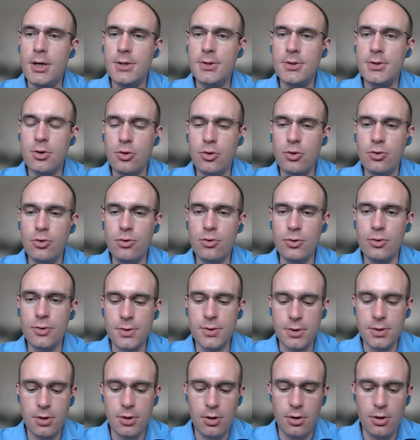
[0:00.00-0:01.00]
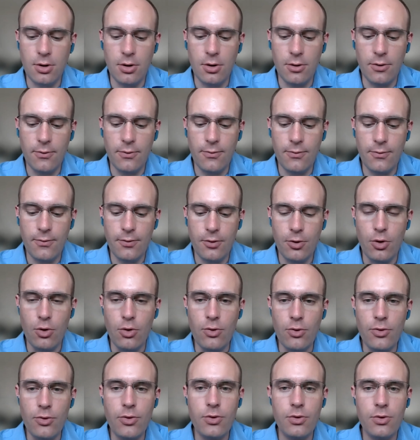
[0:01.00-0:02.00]
is the use of
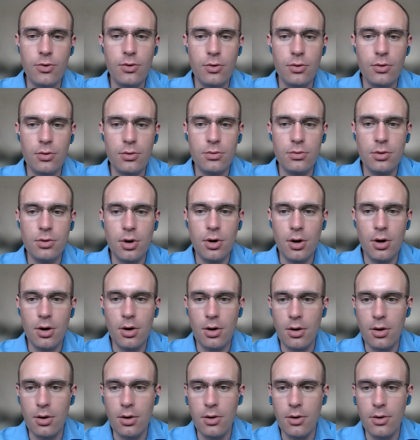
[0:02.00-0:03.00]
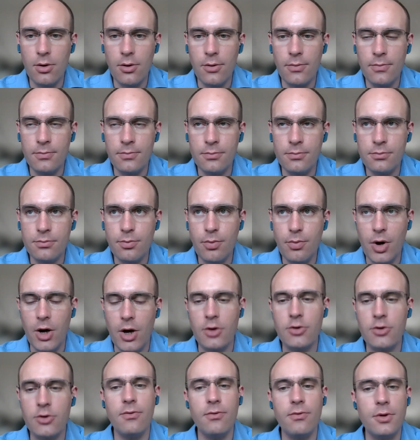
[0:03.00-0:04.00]
other
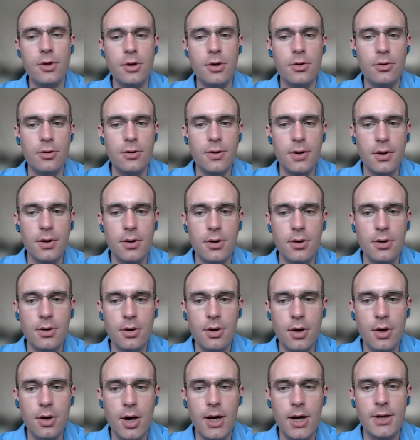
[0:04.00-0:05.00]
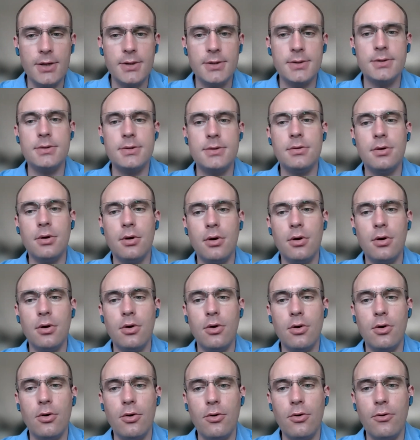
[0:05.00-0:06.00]
part of the hotel as
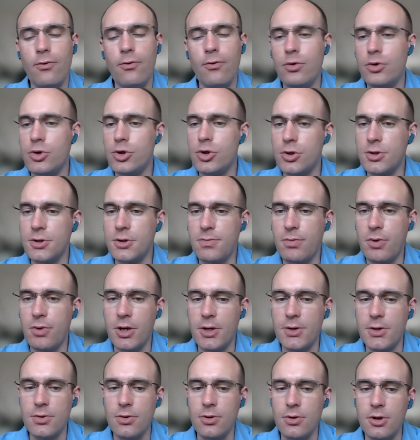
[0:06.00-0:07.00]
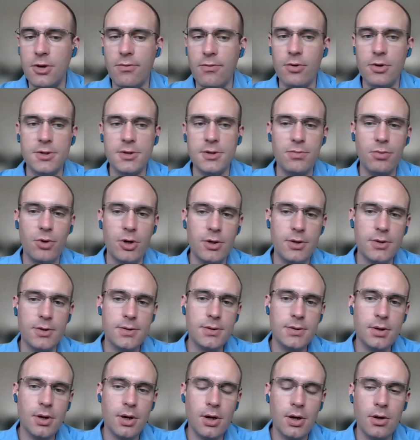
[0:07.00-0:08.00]
function space or event space.